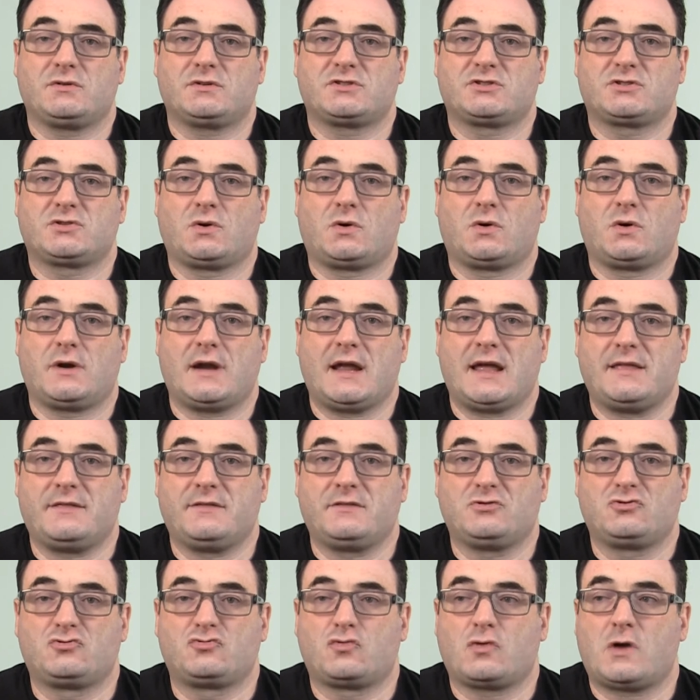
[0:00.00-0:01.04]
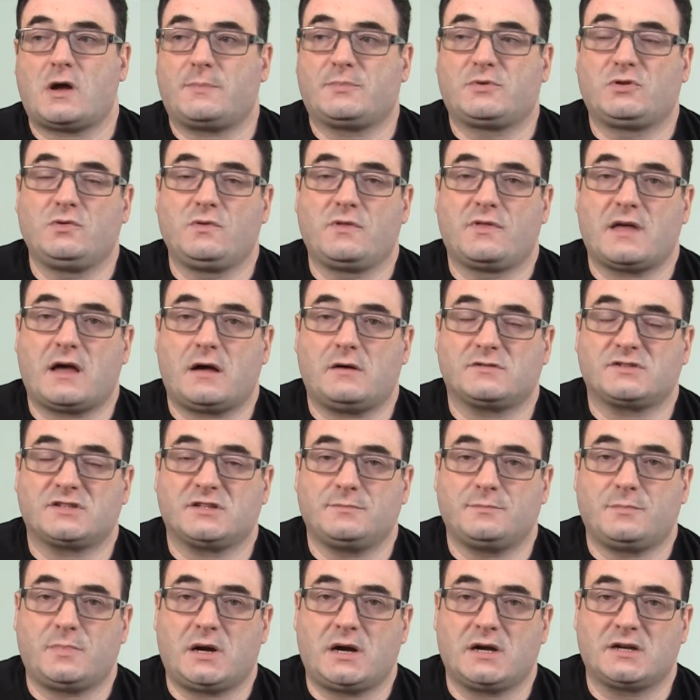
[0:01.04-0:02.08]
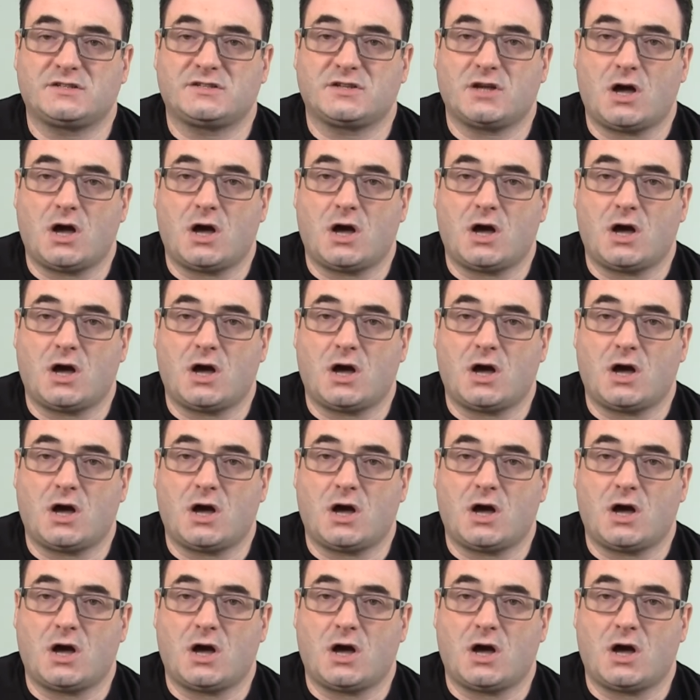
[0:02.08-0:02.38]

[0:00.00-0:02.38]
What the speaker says: a store and drop $2,000